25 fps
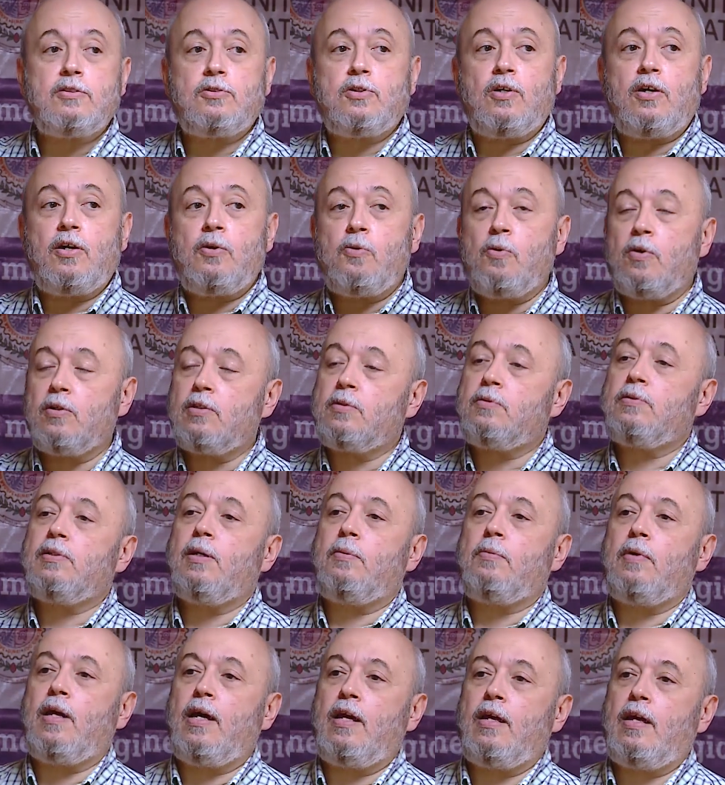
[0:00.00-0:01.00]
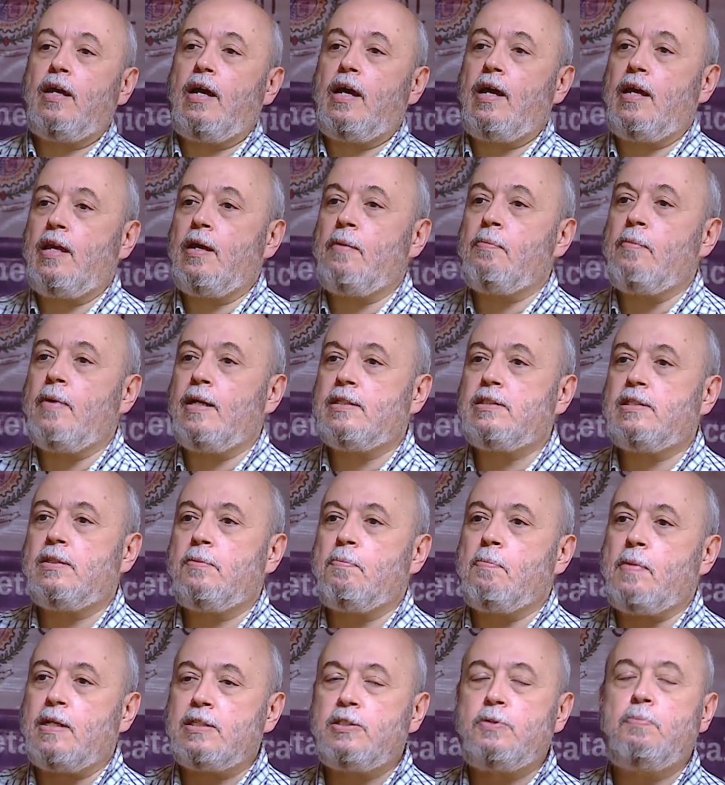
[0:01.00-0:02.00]
so I am
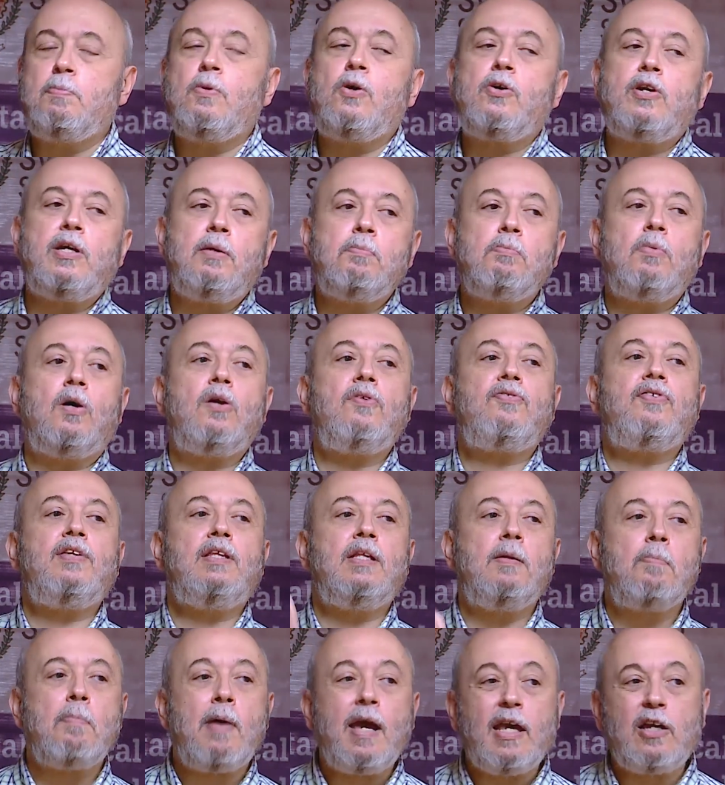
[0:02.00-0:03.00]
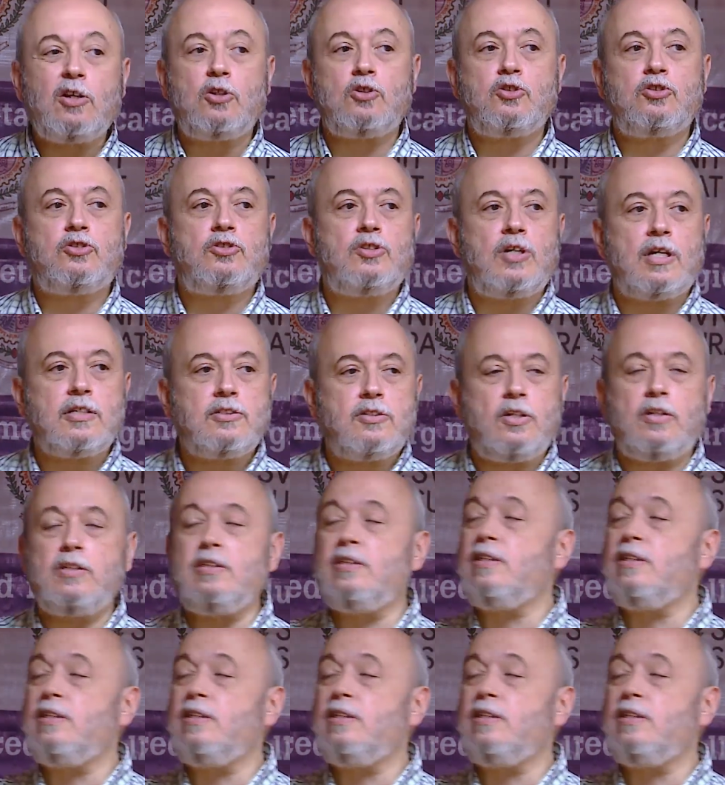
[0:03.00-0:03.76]
much more involved in the microstructure,